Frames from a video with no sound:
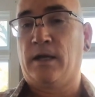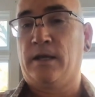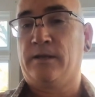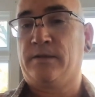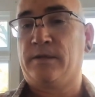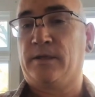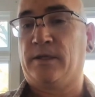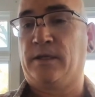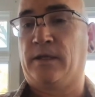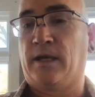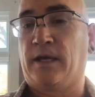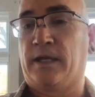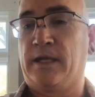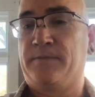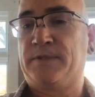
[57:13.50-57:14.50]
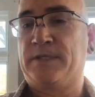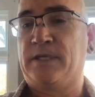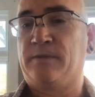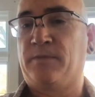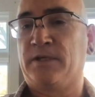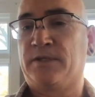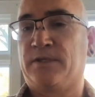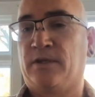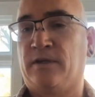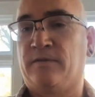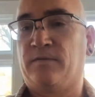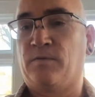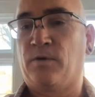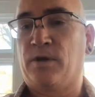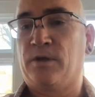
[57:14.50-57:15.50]
Ethan, I keep seeing
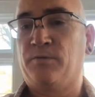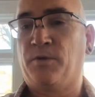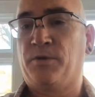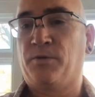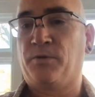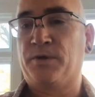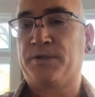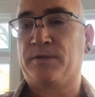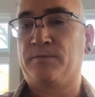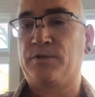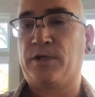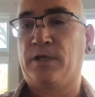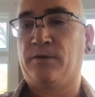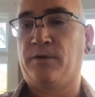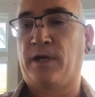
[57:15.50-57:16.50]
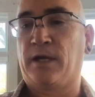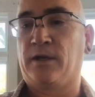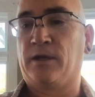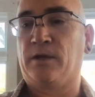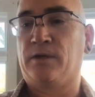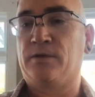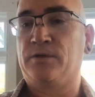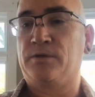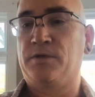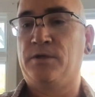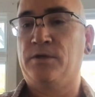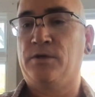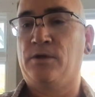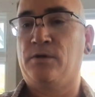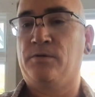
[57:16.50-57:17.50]
myself working with a wisdom generator. Do
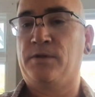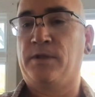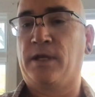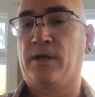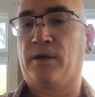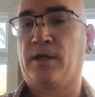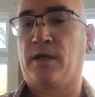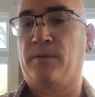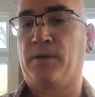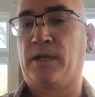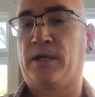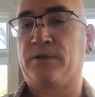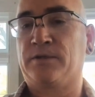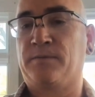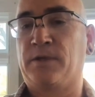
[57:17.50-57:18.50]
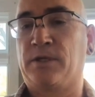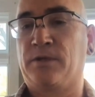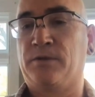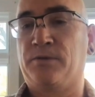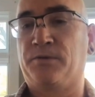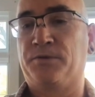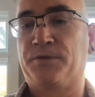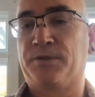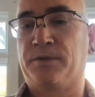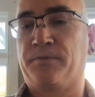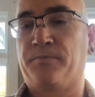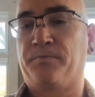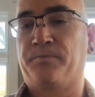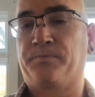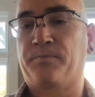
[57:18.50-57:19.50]
you know when they are coming out to be used?
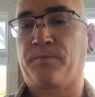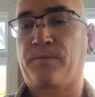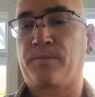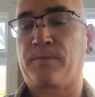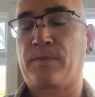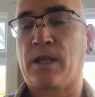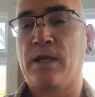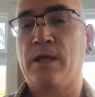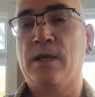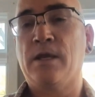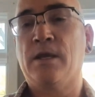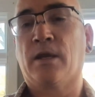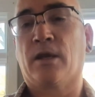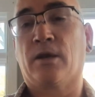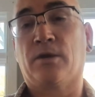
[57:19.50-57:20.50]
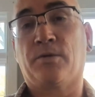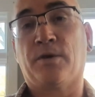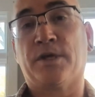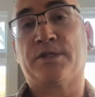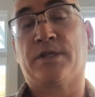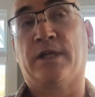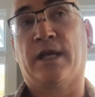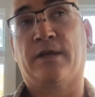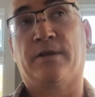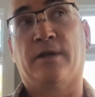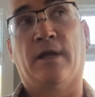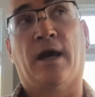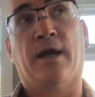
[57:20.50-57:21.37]
Good question, Ethan.